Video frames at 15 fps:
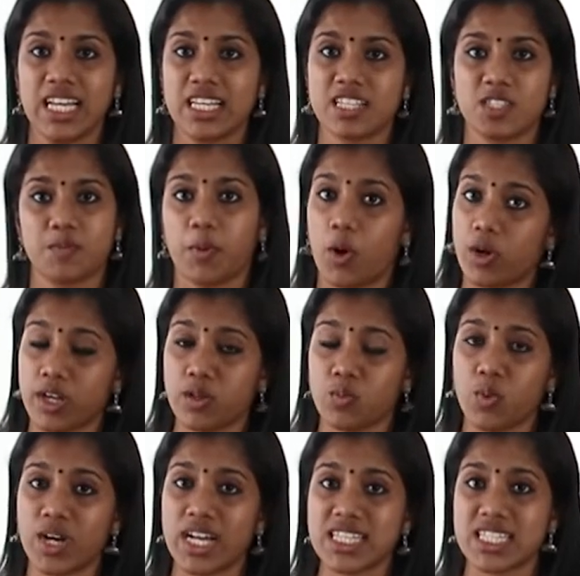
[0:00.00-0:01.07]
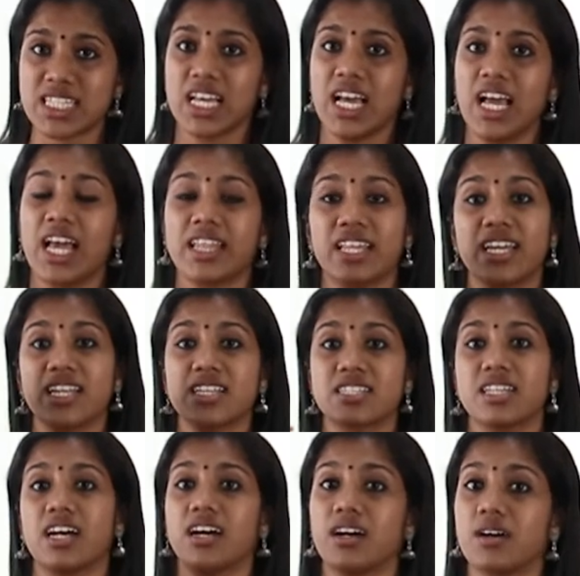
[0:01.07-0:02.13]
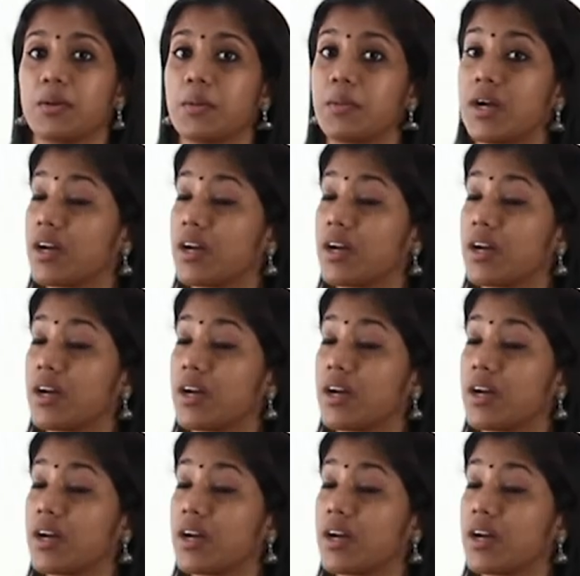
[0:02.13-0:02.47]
there's spoken words, and there is uh,